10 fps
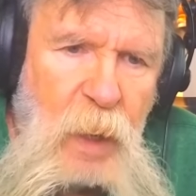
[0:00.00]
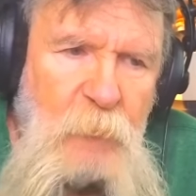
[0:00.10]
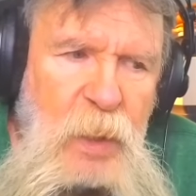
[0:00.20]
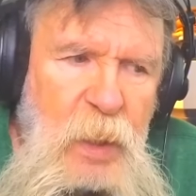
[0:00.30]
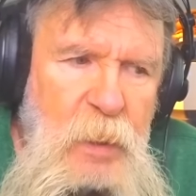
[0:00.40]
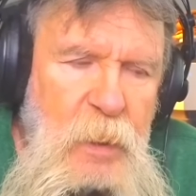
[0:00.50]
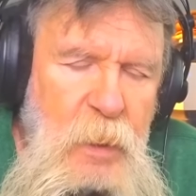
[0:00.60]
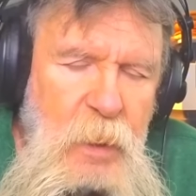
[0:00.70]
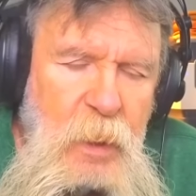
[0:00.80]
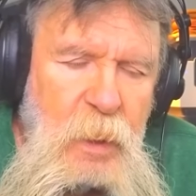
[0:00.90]
I mean,
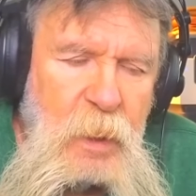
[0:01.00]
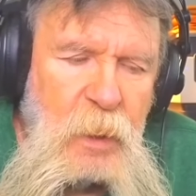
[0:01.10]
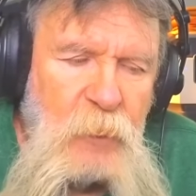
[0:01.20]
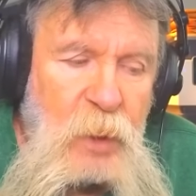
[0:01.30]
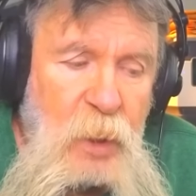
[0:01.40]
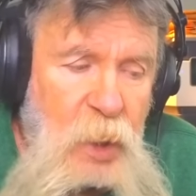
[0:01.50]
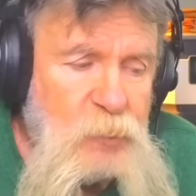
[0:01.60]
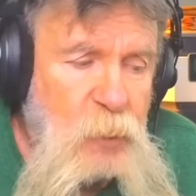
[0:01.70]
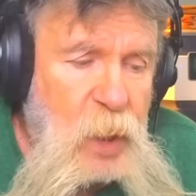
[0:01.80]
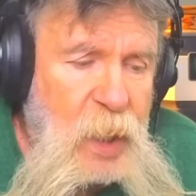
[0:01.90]
the
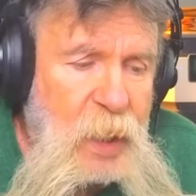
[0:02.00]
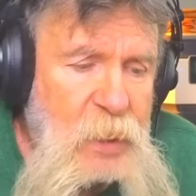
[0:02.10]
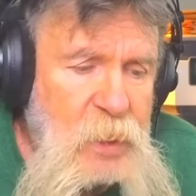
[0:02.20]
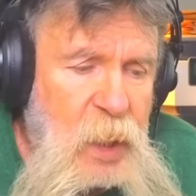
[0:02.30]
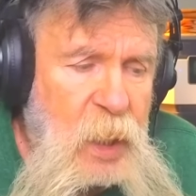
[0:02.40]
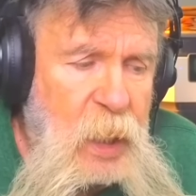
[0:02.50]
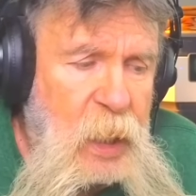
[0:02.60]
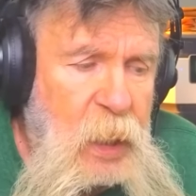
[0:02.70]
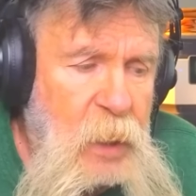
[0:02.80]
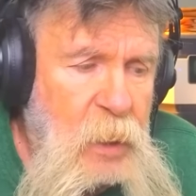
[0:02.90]
country has
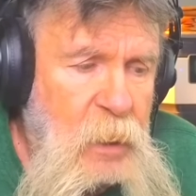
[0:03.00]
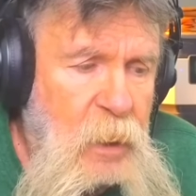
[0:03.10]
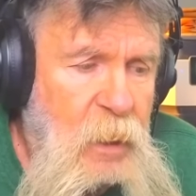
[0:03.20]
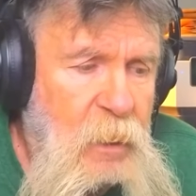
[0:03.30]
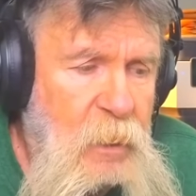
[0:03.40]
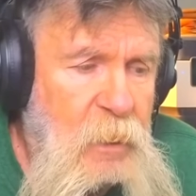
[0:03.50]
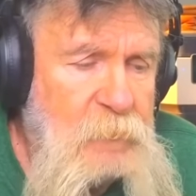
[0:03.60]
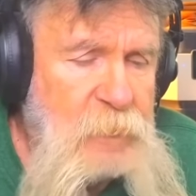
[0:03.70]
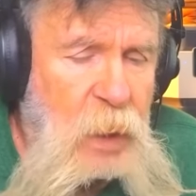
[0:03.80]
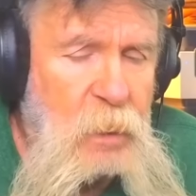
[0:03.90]
a, uh,
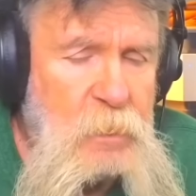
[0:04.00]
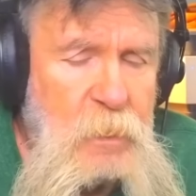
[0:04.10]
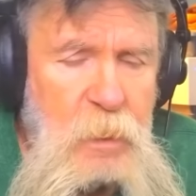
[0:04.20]
a,